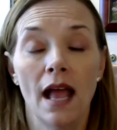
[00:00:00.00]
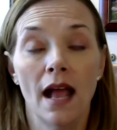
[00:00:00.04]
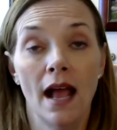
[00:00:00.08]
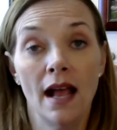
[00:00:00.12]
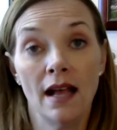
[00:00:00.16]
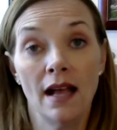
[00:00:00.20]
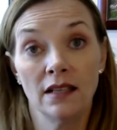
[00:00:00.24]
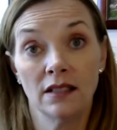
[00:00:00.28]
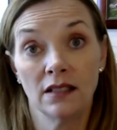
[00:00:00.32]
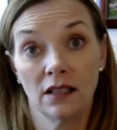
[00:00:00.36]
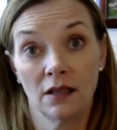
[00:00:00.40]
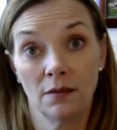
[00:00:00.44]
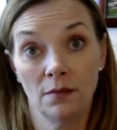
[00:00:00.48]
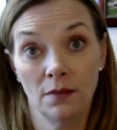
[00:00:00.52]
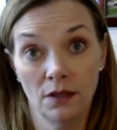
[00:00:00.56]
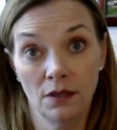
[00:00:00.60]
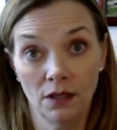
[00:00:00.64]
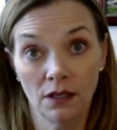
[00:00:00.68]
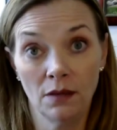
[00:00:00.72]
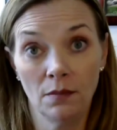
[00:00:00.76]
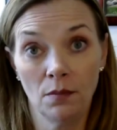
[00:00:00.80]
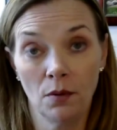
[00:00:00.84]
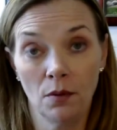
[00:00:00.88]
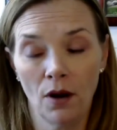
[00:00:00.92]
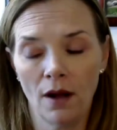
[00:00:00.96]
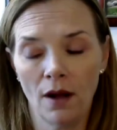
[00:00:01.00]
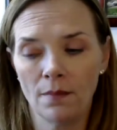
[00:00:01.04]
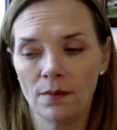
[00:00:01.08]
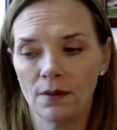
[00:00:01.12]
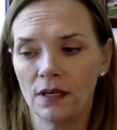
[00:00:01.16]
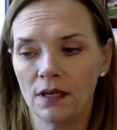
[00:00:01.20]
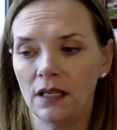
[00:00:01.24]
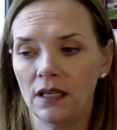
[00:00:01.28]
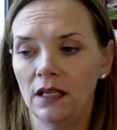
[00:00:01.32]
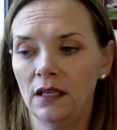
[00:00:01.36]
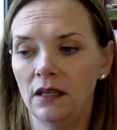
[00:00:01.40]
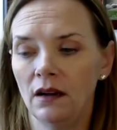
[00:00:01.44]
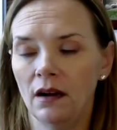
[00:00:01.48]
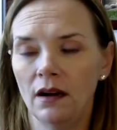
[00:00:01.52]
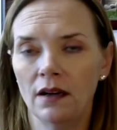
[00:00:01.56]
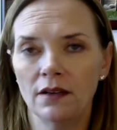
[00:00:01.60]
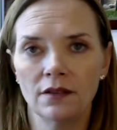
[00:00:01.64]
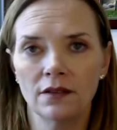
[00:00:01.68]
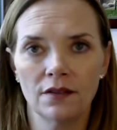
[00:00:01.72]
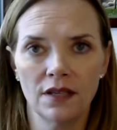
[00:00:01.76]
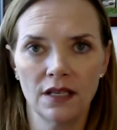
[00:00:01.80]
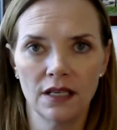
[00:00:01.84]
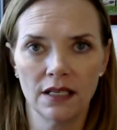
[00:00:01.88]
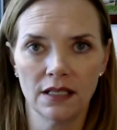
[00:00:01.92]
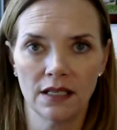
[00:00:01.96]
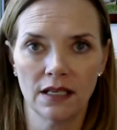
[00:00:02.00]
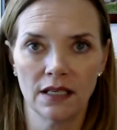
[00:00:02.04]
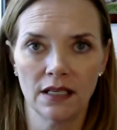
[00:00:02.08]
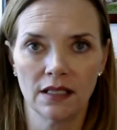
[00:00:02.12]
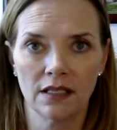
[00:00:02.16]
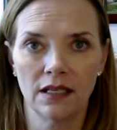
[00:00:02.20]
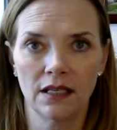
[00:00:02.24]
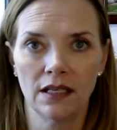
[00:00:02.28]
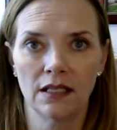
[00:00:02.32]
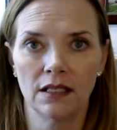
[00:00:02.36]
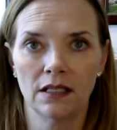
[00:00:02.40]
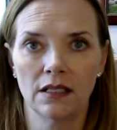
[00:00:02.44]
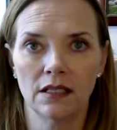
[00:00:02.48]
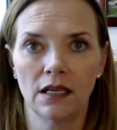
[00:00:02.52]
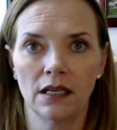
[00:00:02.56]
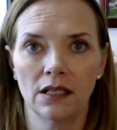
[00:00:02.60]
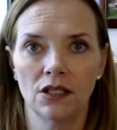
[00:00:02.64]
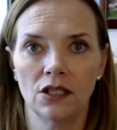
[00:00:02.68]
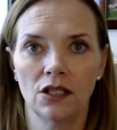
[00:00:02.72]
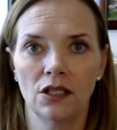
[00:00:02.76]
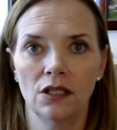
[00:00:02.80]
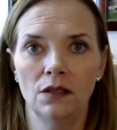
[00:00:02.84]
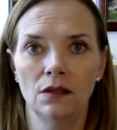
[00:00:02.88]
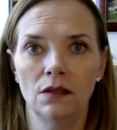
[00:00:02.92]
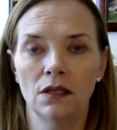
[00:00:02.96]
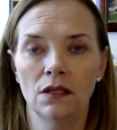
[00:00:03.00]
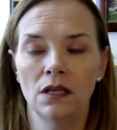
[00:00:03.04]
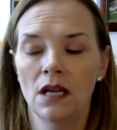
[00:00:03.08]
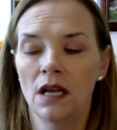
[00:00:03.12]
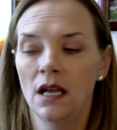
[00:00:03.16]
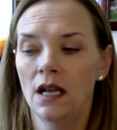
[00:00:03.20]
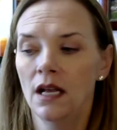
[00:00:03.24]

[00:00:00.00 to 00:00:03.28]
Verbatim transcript: as community property under the intestate statute.